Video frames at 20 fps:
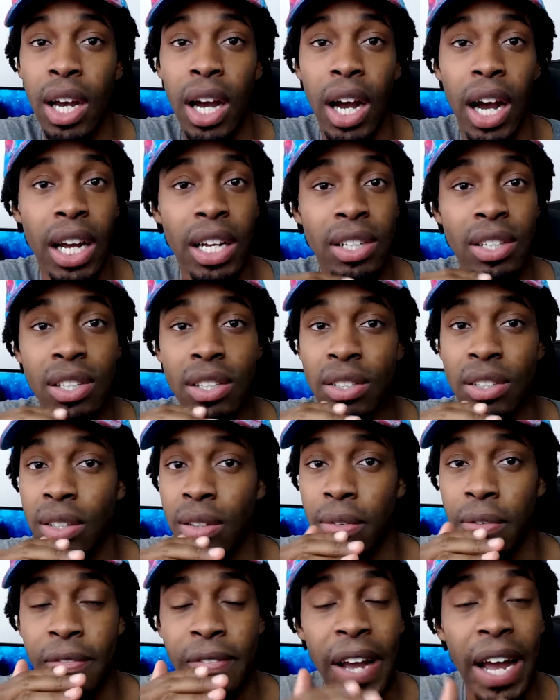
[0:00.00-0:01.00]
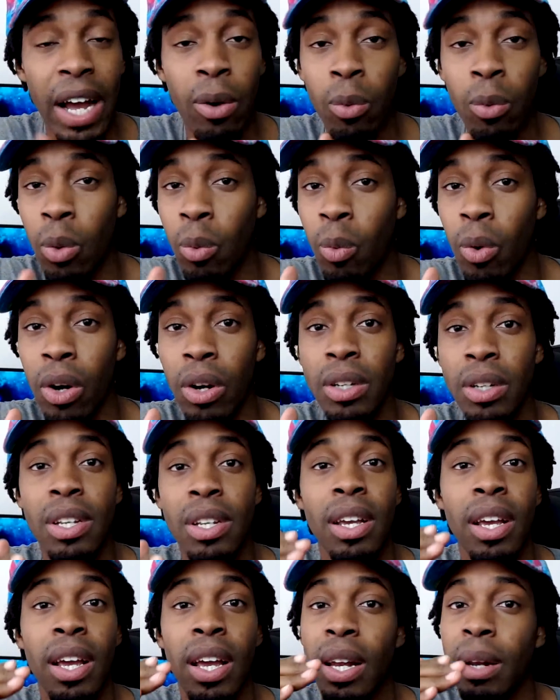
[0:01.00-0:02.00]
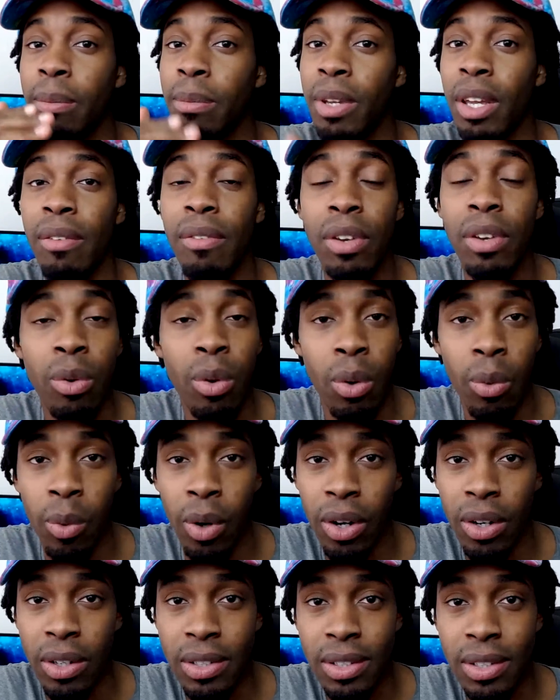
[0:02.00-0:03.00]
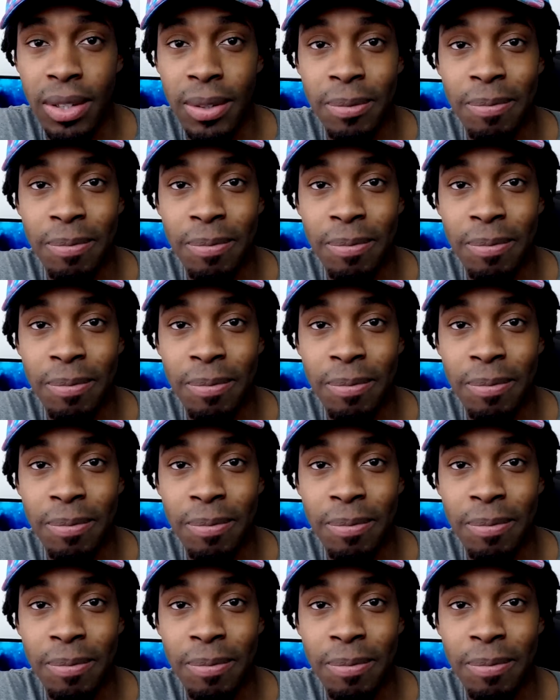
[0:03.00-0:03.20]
I just found what worked, and I'm giving you what works.